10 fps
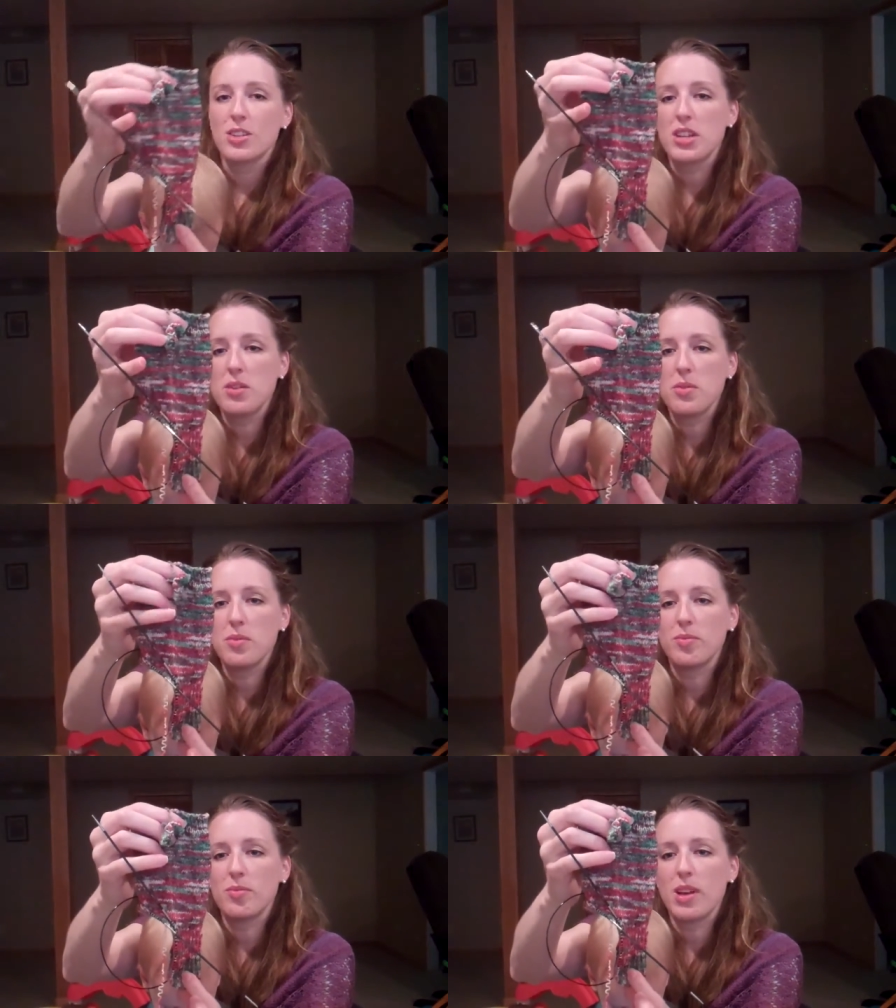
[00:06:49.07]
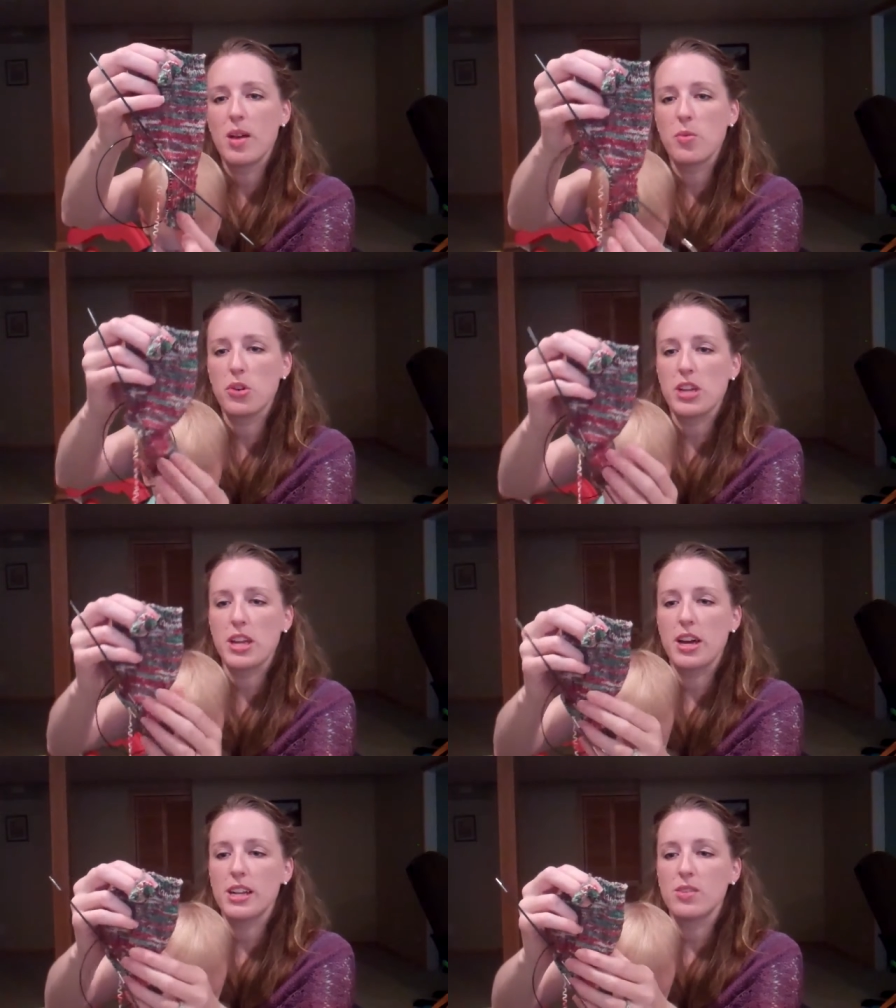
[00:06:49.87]
So, I'm
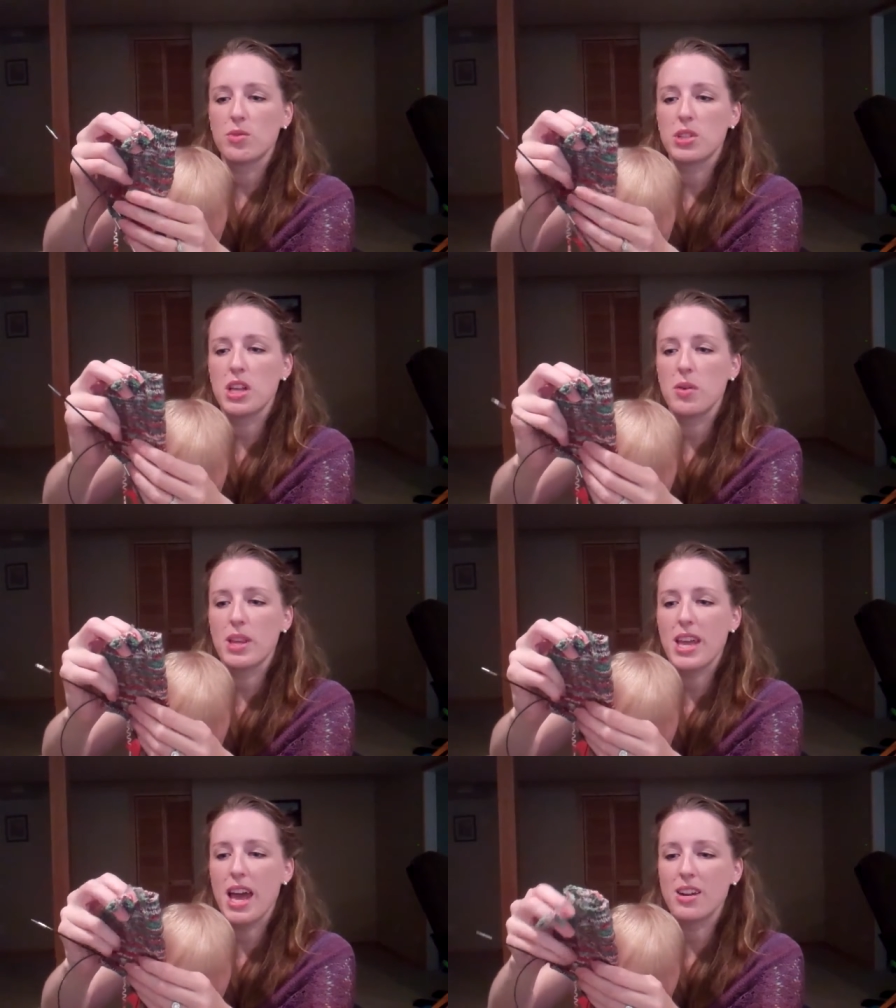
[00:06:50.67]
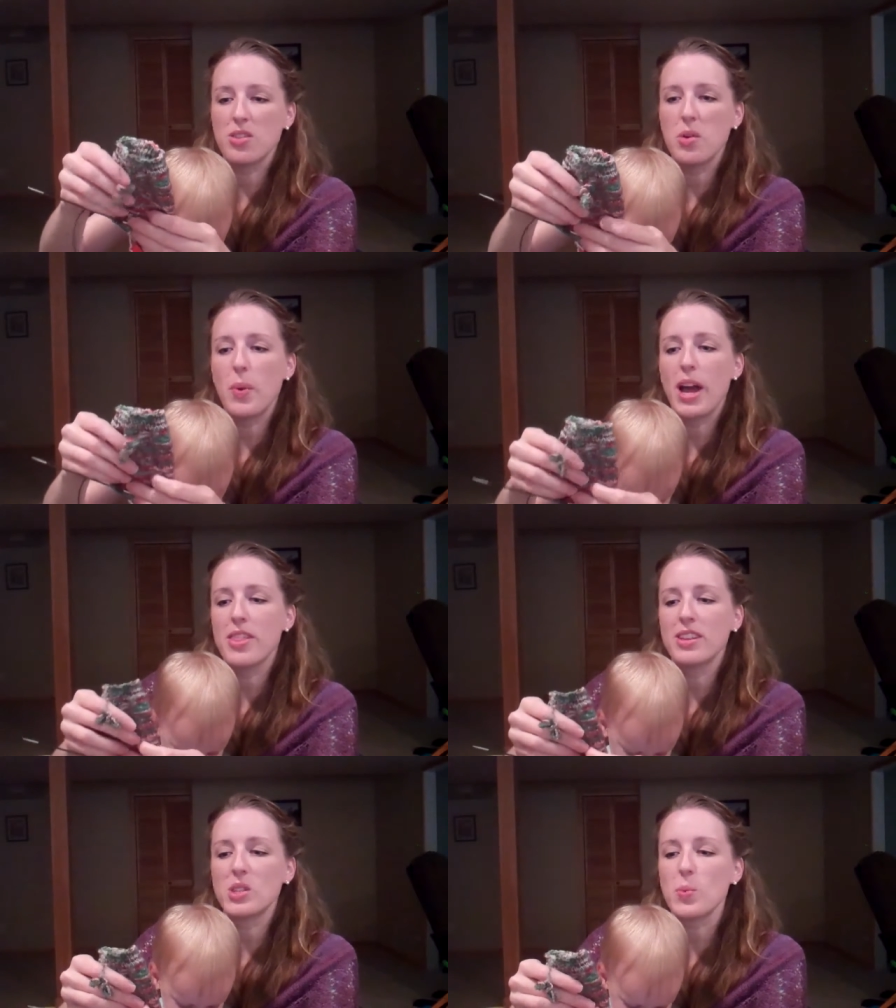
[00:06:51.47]
working on it slowly. I don't know
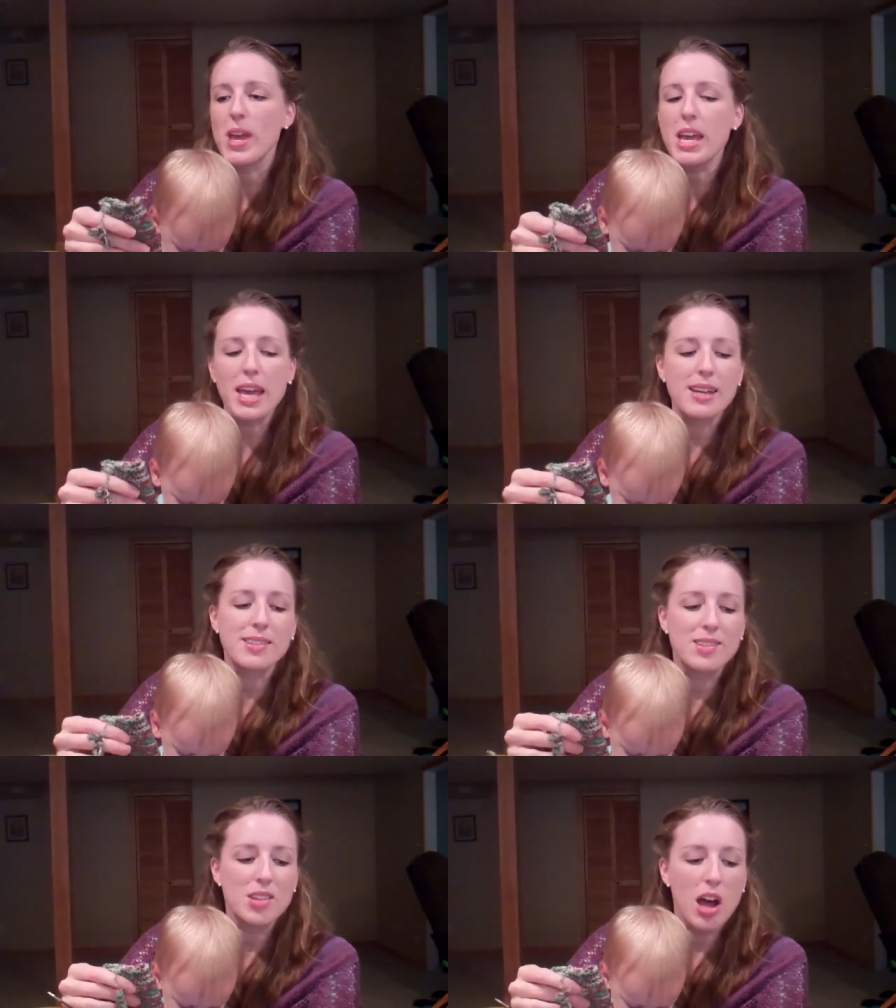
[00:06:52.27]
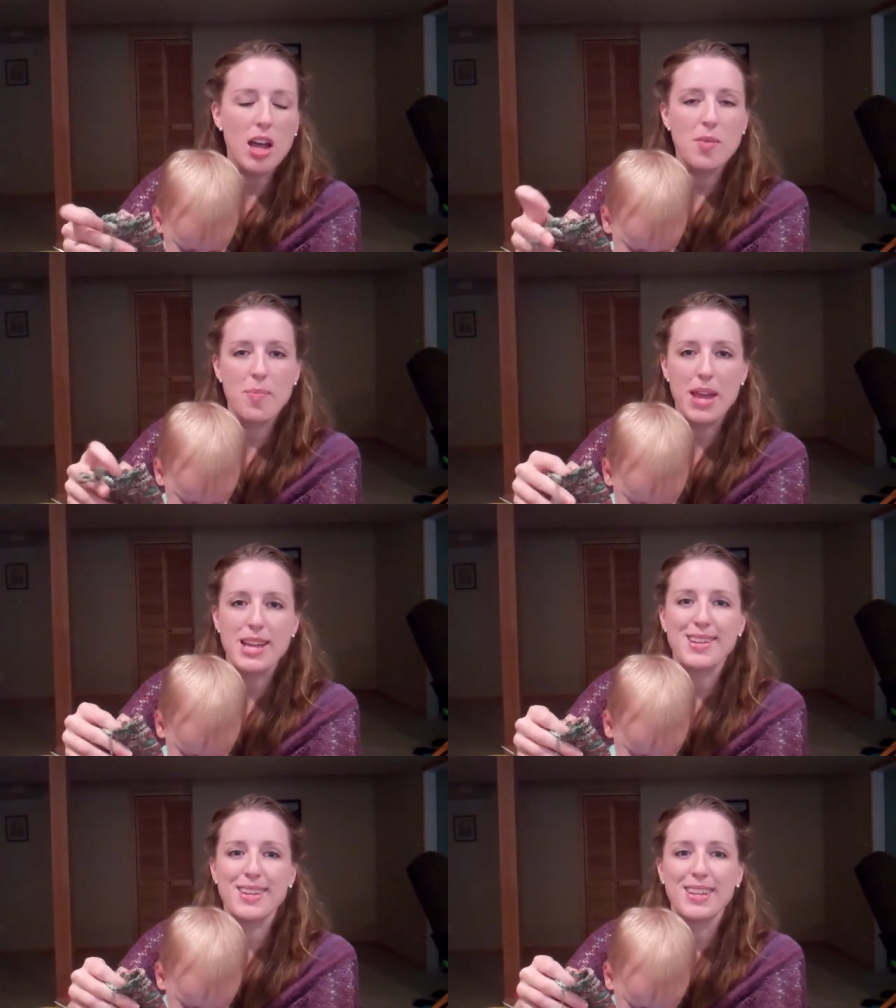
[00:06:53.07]
why this week has not
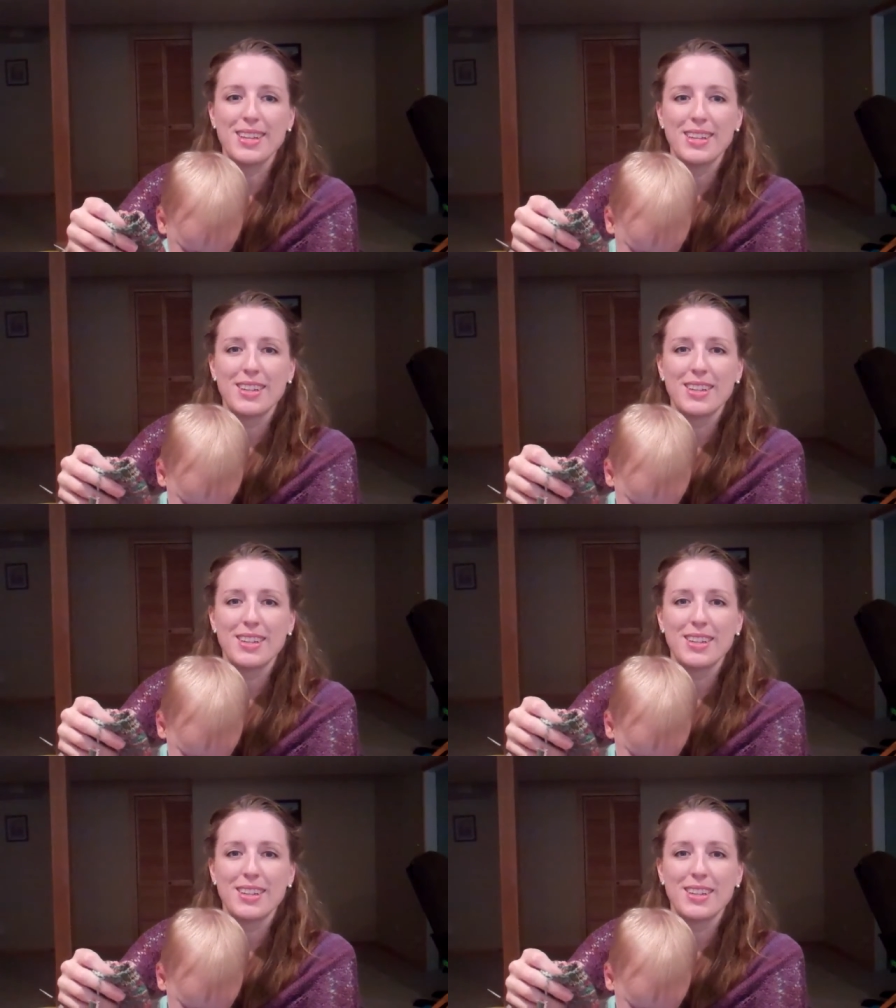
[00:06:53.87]
been